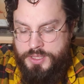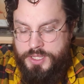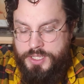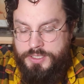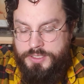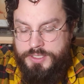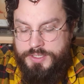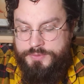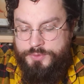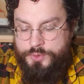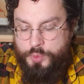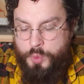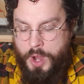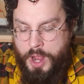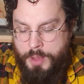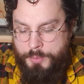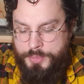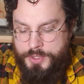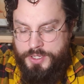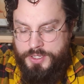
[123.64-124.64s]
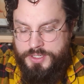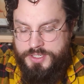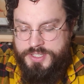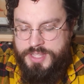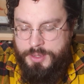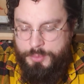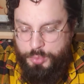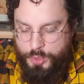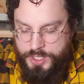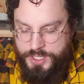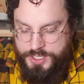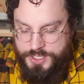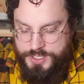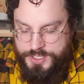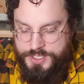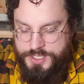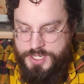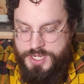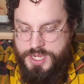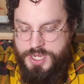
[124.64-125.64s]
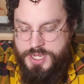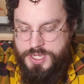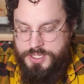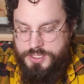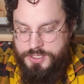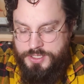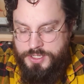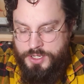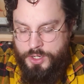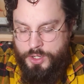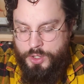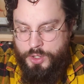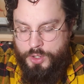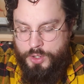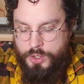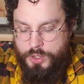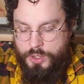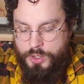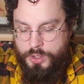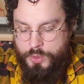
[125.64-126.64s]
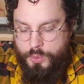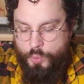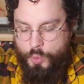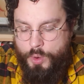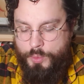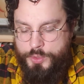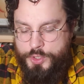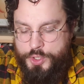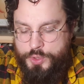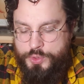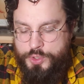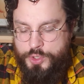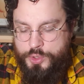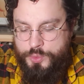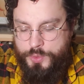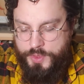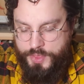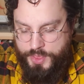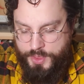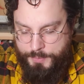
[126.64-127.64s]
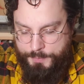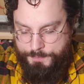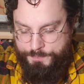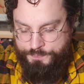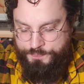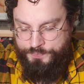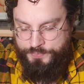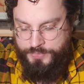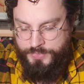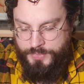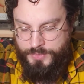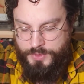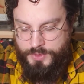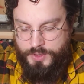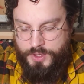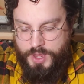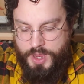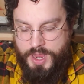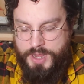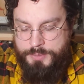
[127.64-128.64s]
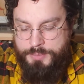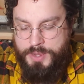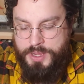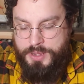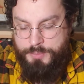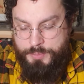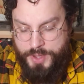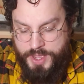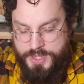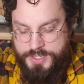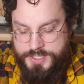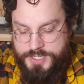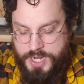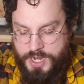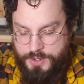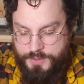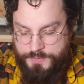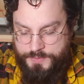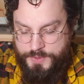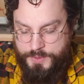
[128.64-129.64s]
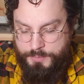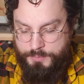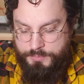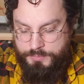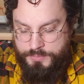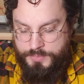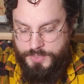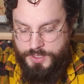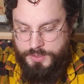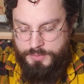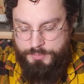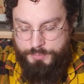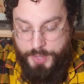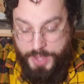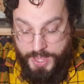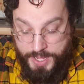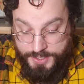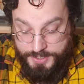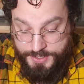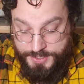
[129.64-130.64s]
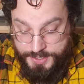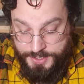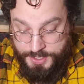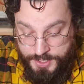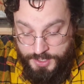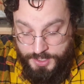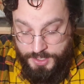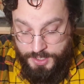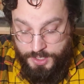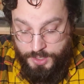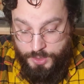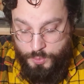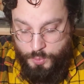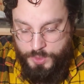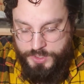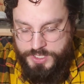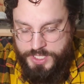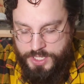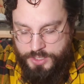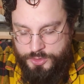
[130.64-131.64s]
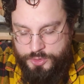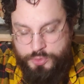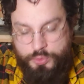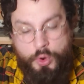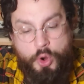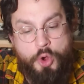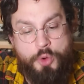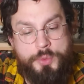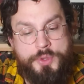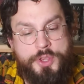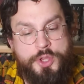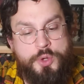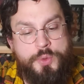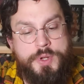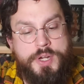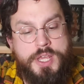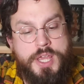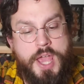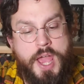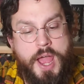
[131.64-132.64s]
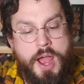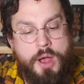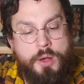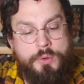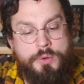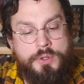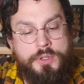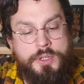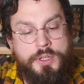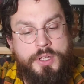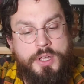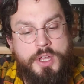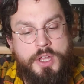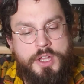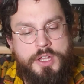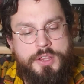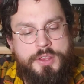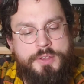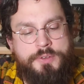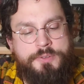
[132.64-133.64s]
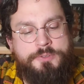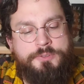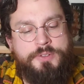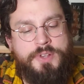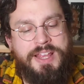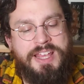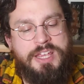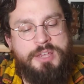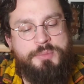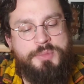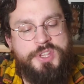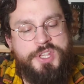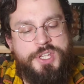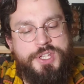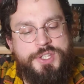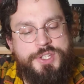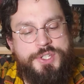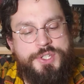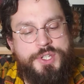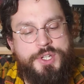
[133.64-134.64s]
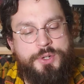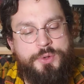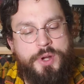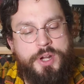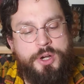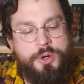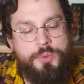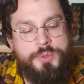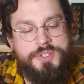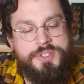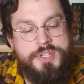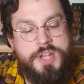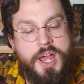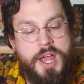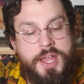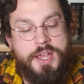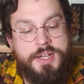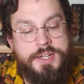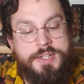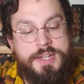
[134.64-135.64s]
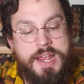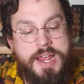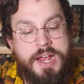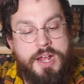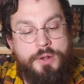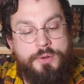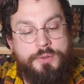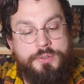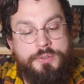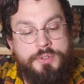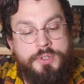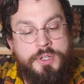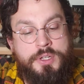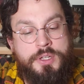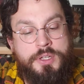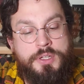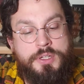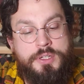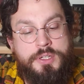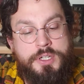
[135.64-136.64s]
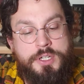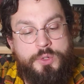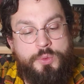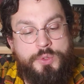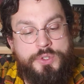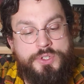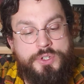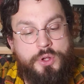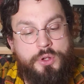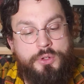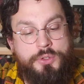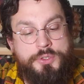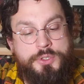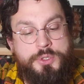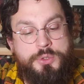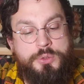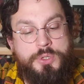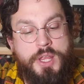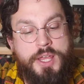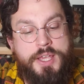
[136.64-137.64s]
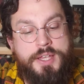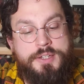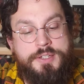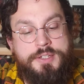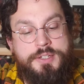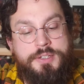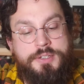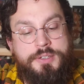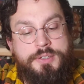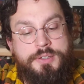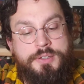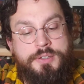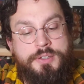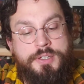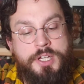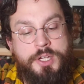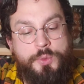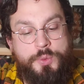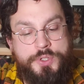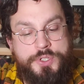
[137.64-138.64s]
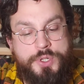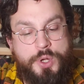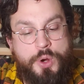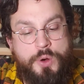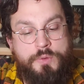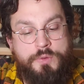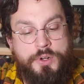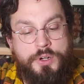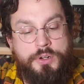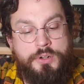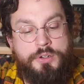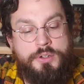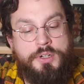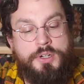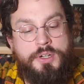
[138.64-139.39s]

They leave droppings. They bring disease. What would you do with them? I'd make pets out of them. Pets? What the hell's wrong with you, anyhow? The flame in the incinerator was dying down. It was all too late. It was over.